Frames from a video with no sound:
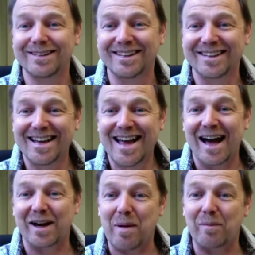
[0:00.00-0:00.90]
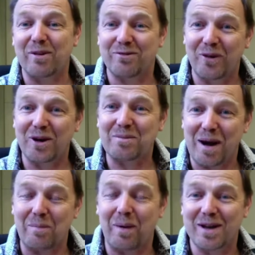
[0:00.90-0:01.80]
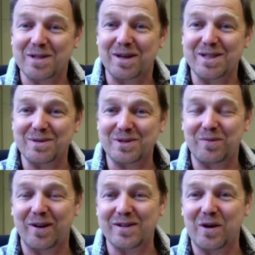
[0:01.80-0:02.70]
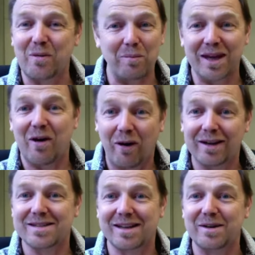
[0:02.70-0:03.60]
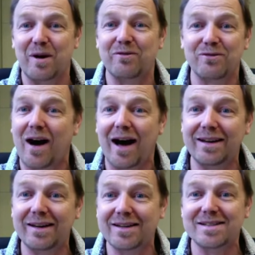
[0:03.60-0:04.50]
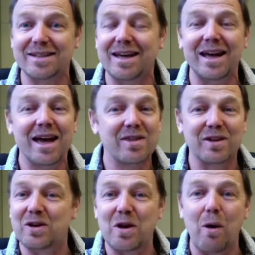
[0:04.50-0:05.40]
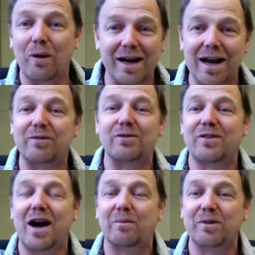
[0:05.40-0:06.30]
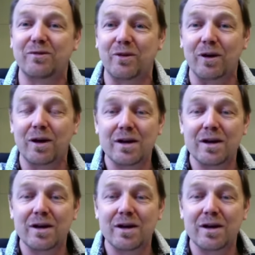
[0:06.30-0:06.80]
and I remember phoning my boss, my supervisor at home, and being all excited about finding this thing that no one had ever found before.